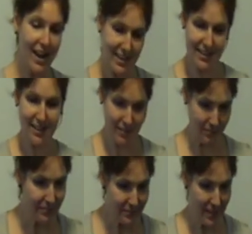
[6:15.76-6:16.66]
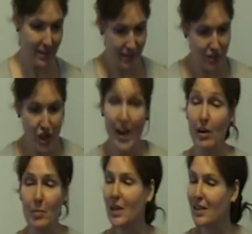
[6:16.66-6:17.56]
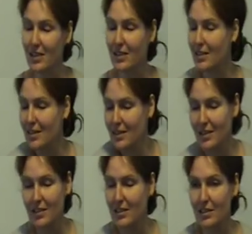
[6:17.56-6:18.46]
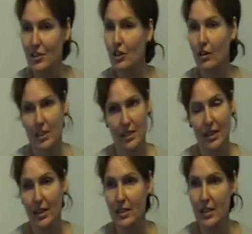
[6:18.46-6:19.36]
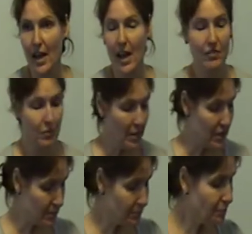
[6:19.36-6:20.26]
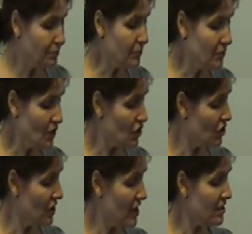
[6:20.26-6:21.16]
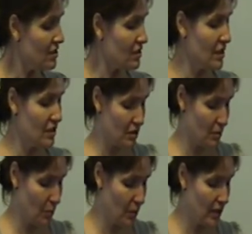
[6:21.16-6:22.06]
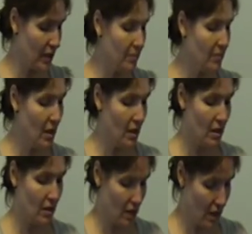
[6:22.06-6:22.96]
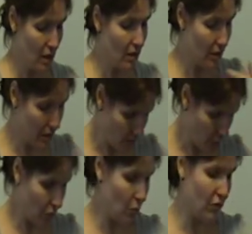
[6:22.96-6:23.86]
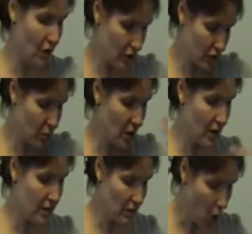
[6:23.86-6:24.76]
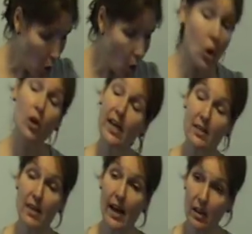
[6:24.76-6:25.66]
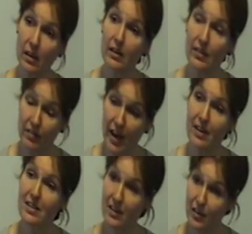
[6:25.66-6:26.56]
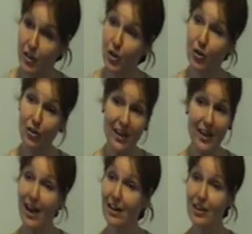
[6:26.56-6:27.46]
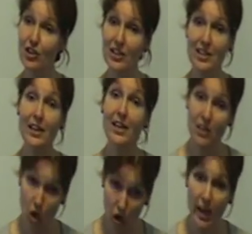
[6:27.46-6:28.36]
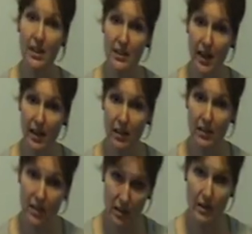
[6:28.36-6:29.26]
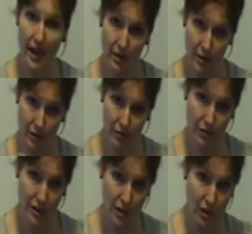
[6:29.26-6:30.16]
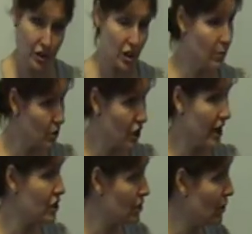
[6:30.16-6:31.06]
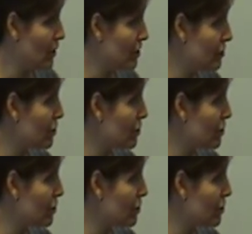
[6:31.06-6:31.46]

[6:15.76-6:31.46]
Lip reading: like to share it because it's just such a great technique to have. But so the essence is the breathing, the focus word on exhale. They found is the different, not on inhale, interesting, it's on exhale. This is how the physiology will change, the body's